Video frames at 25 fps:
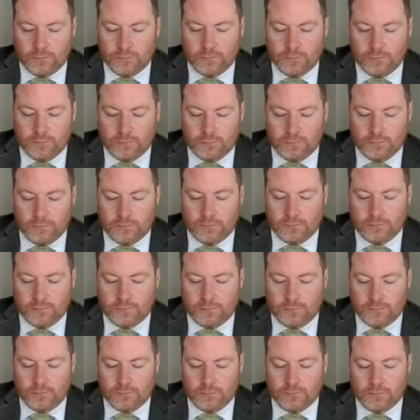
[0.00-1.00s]

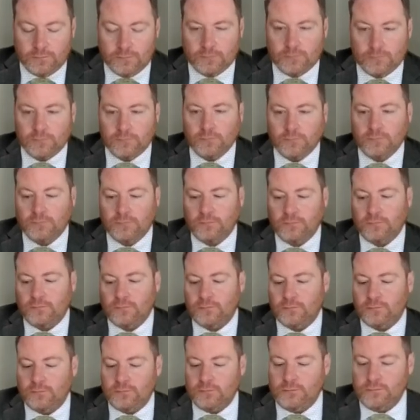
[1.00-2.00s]

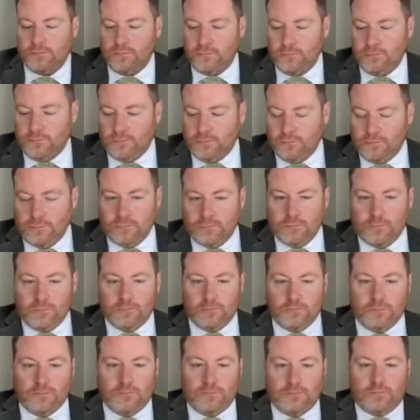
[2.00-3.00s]

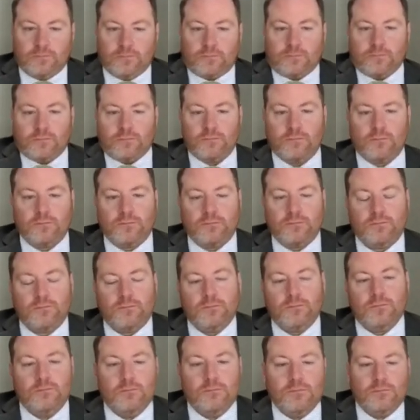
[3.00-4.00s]

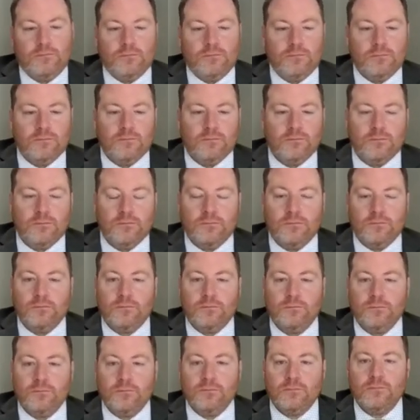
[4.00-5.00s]

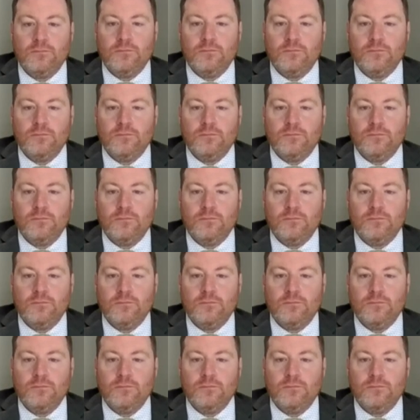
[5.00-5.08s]
This person isn't speaking.